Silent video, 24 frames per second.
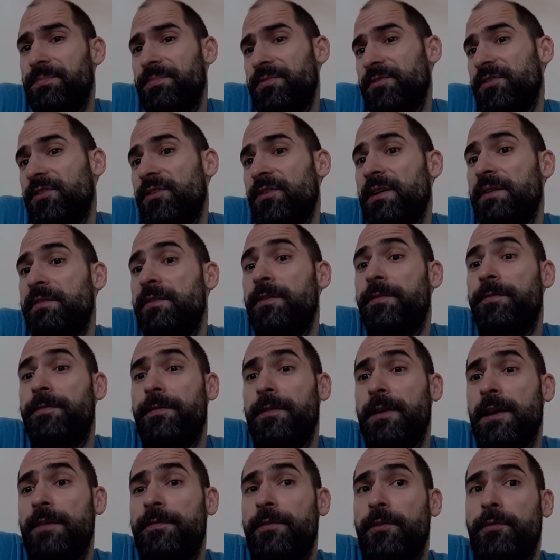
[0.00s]
so
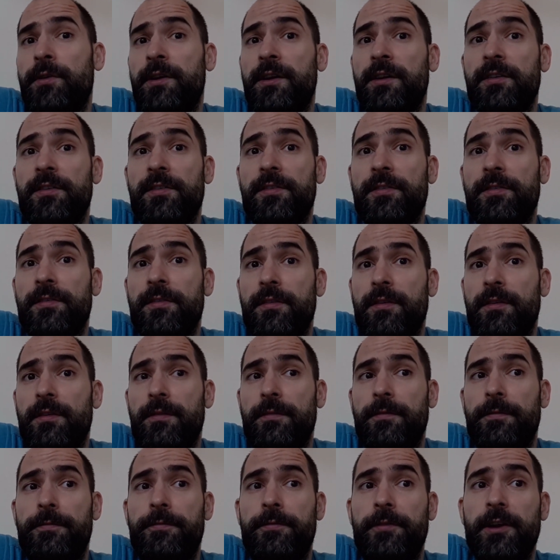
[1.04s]
everyone is
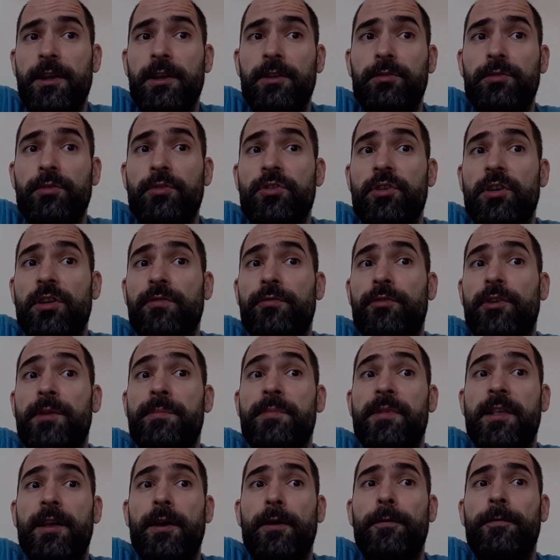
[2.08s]
free to judge for
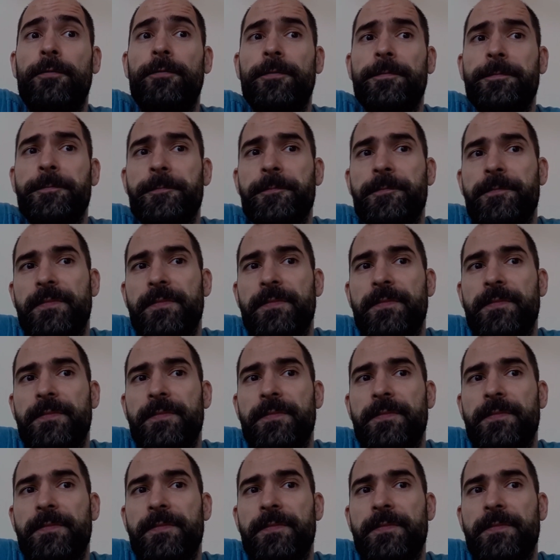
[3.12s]
himself.